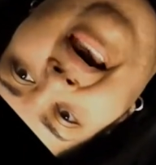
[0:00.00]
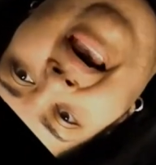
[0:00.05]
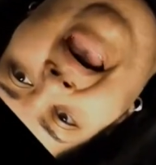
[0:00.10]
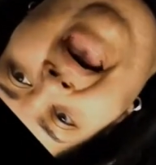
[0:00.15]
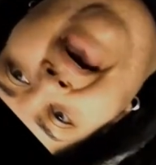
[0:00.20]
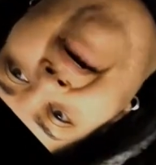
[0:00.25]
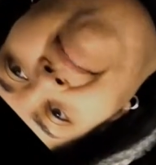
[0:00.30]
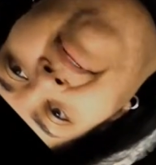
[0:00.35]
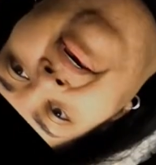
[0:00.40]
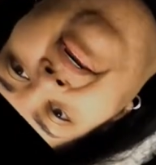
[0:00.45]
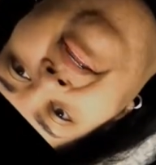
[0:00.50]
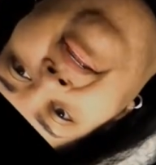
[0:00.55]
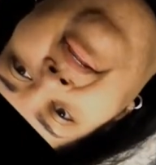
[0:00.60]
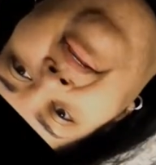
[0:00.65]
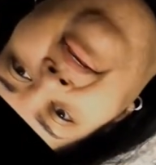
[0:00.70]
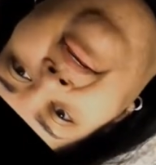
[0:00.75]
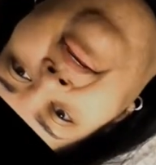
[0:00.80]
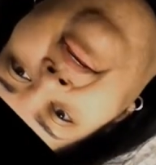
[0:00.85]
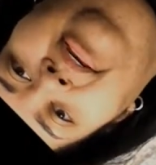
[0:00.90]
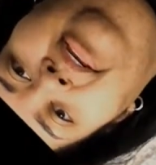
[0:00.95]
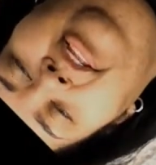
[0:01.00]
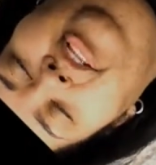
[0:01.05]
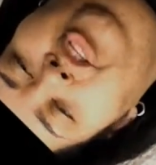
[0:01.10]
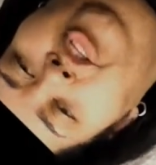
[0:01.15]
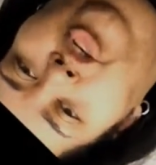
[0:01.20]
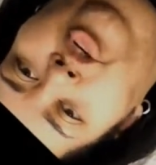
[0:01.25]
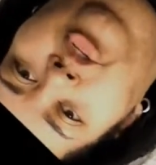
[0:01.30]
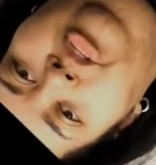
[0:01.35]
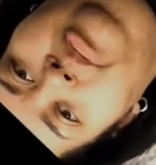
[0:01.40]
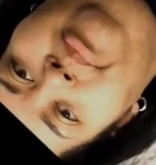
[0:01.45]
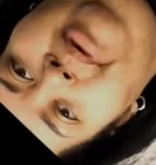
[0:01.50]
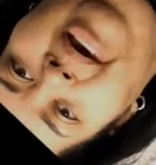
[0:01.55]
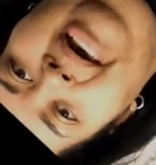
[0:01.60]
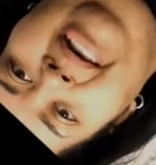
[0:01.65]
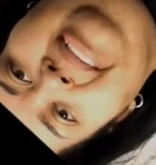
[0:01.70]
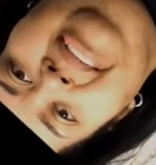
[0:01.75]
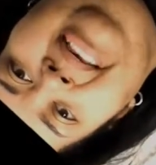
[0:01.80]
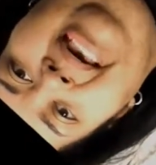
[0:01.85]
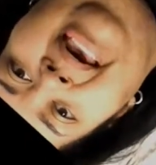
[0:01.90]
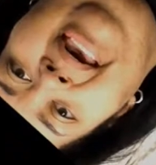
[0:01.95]
I have it in certain
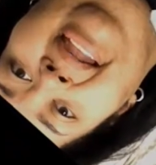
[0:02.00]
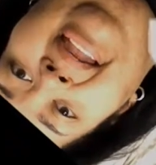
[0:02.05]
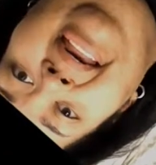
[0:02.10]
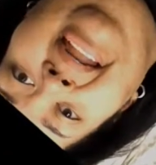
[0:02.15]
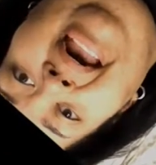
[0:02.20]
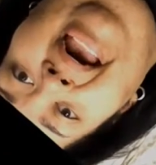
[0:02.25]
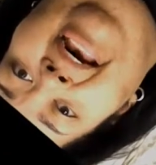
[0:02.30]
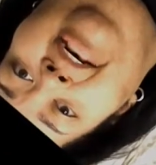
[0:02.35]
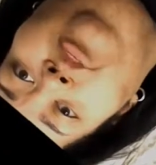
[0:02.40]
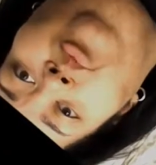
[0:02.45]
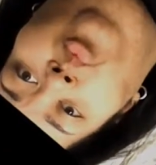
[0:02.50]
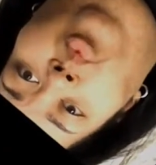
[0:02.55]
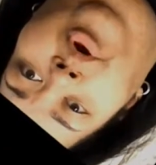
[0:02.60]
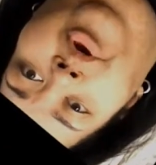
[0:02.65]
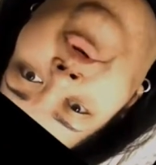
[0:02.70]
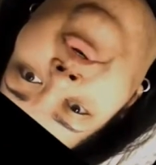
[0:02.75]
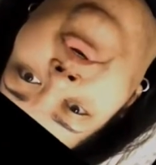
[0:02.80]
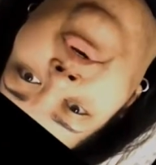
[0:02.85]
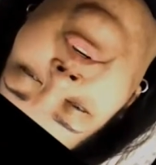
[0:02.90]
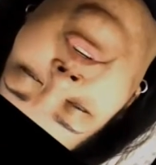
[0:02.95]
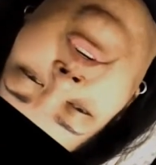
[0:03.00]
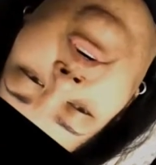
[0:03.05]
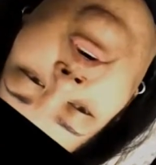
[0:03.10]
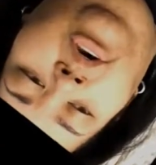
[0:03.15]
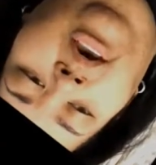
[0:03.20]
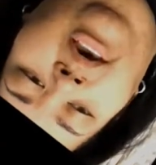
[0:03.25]
spots and it has worked